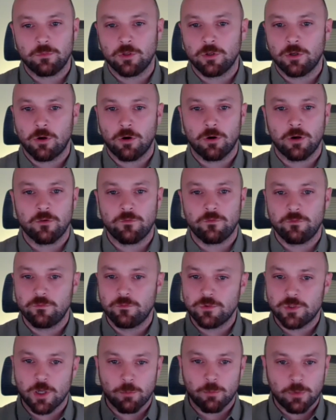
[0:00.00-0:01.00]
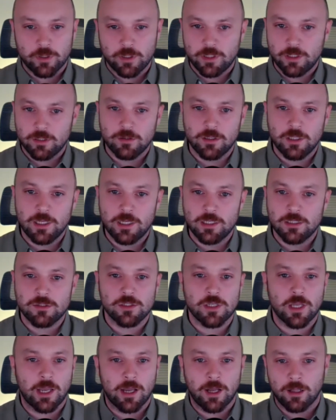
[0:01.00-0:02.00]
you know, if somebody
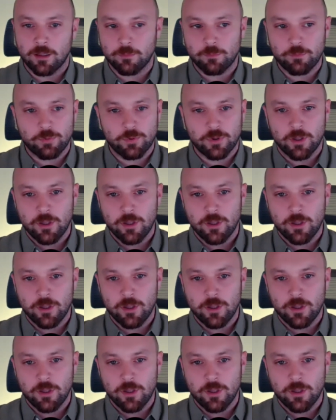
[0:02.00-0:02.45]
needs help,